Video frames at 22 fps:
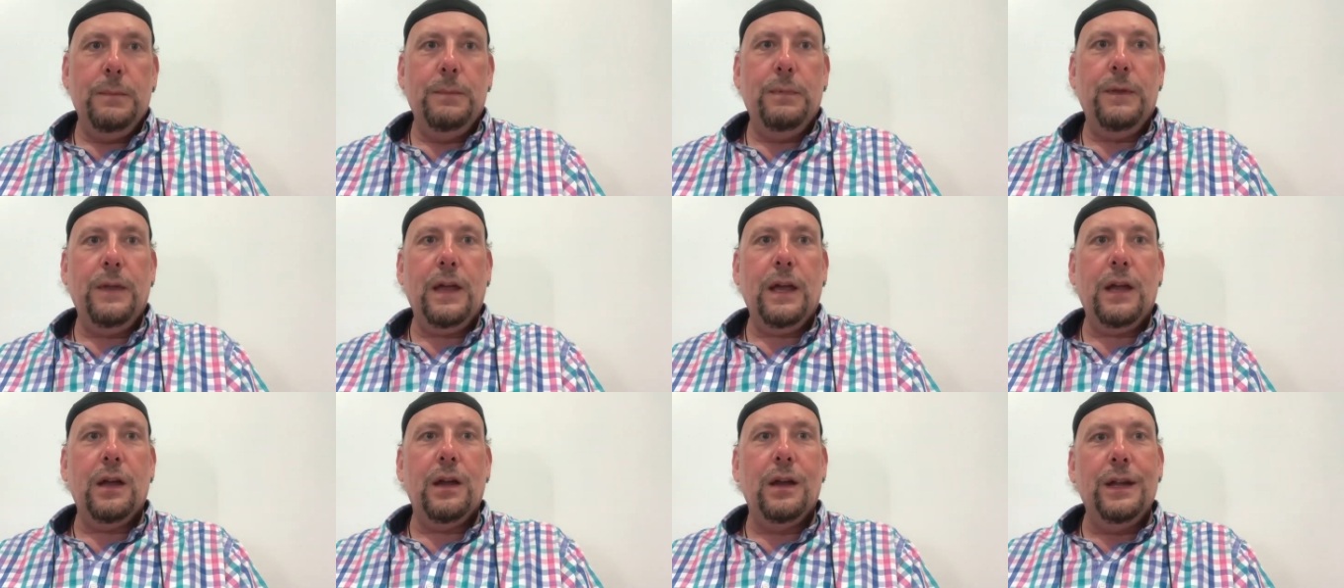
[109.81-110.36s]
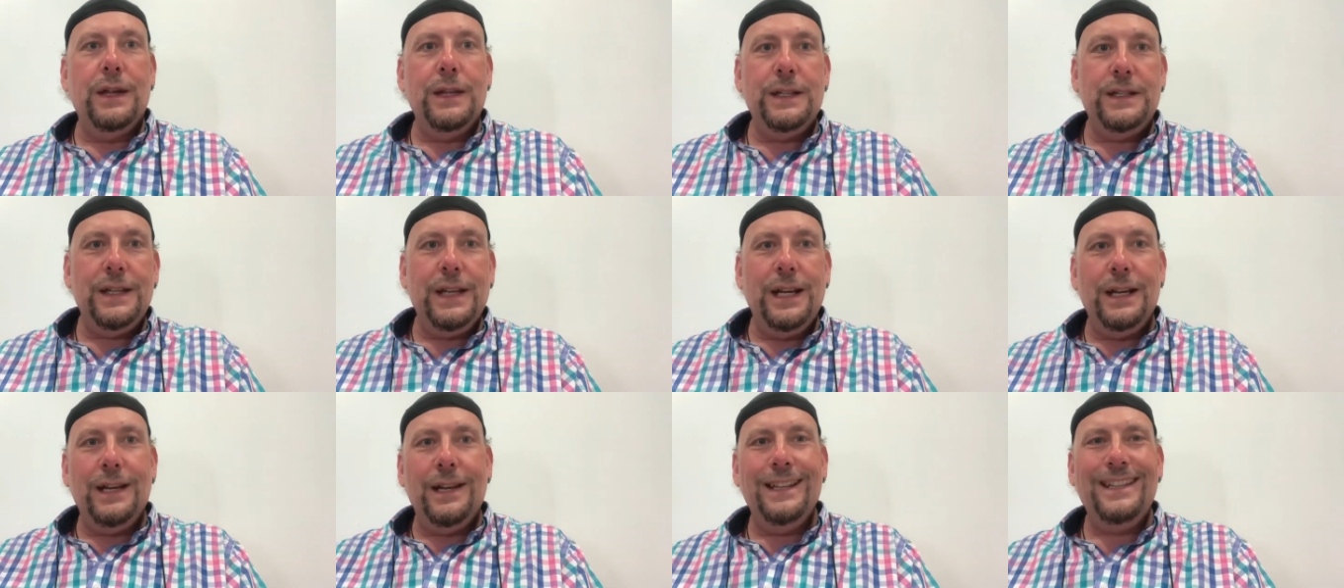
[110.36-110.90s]
that kind of
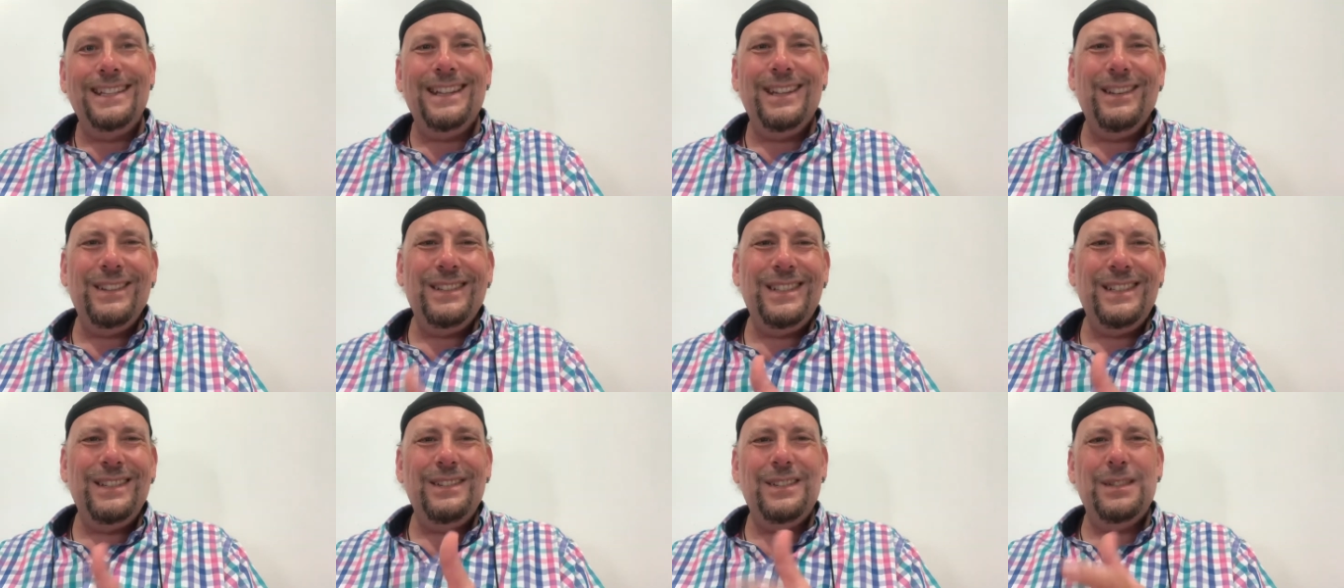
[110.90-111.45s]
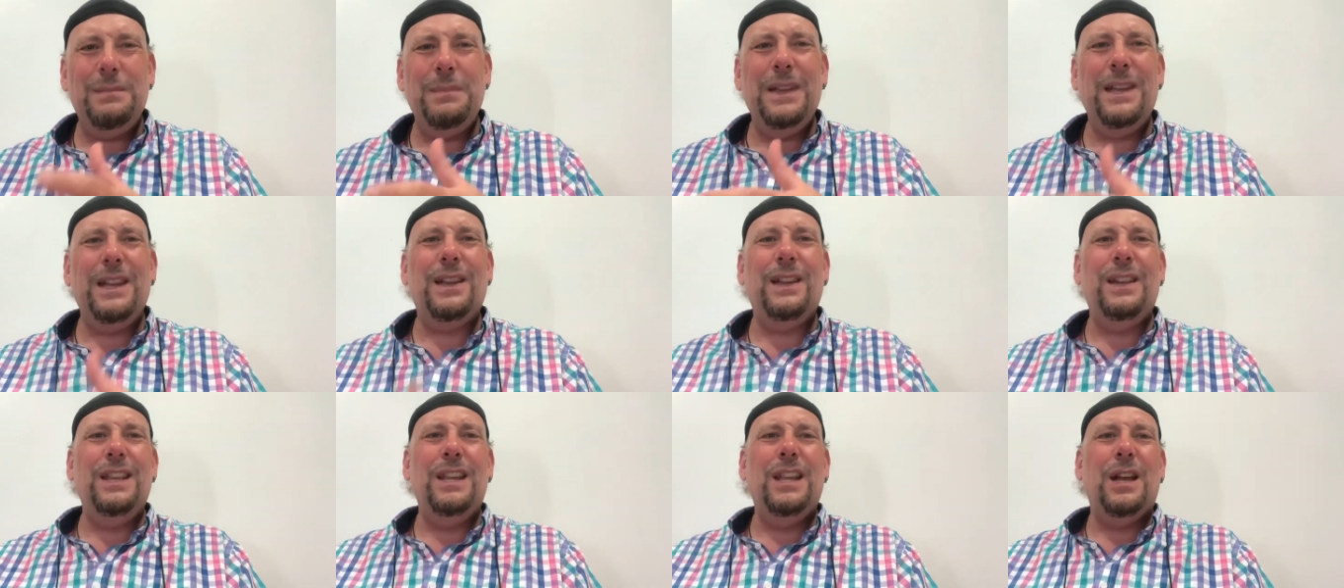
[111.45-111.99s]
scene, I don't know, it seems to be
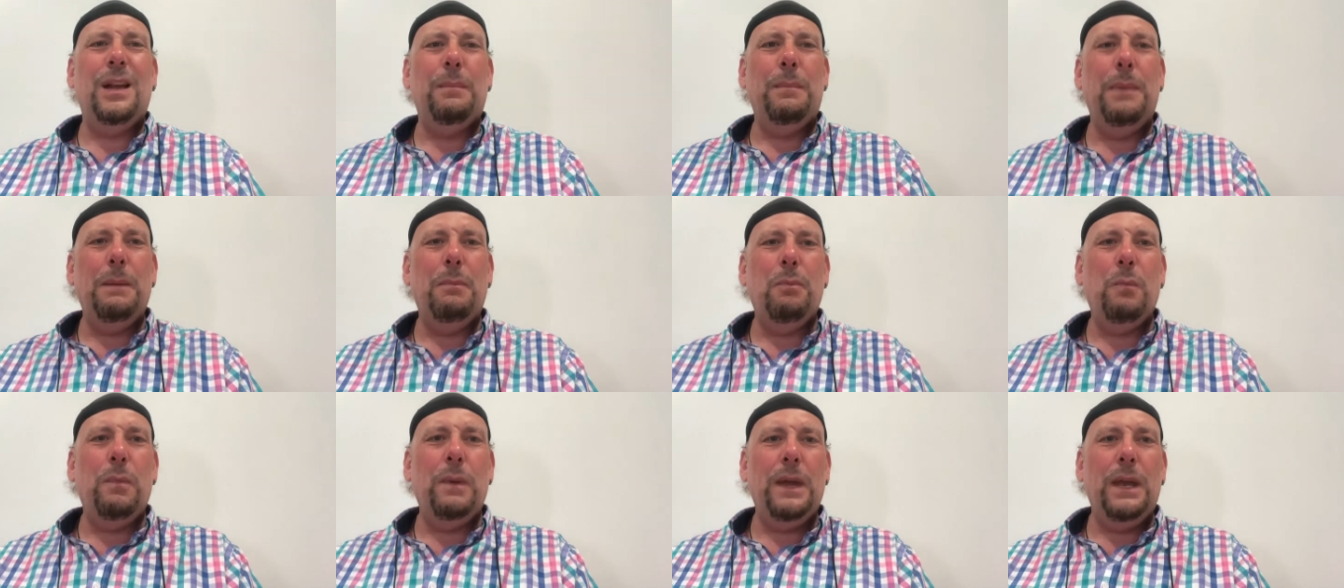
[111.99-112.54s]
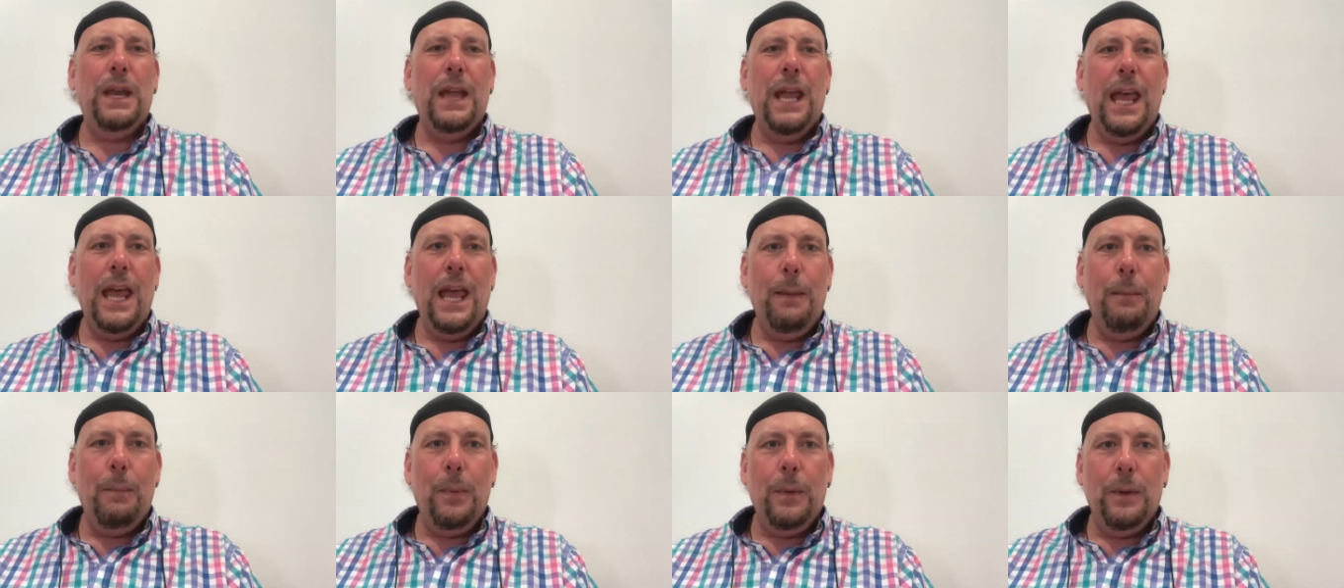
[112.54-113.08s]
kind of young people being
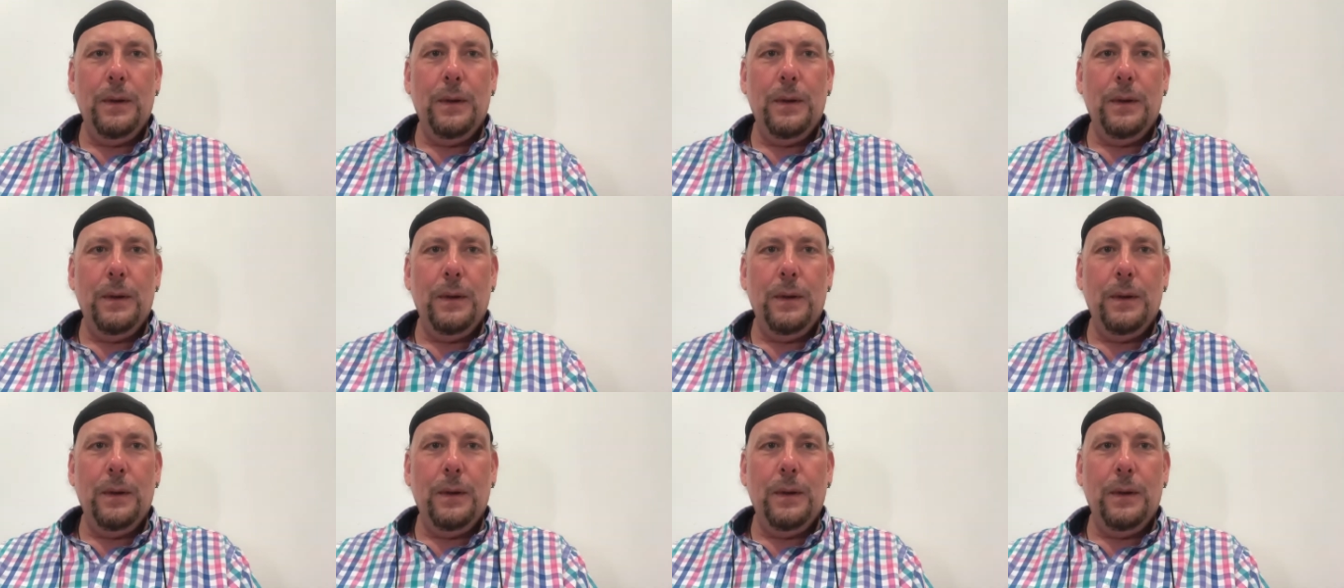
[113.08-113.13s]
hip,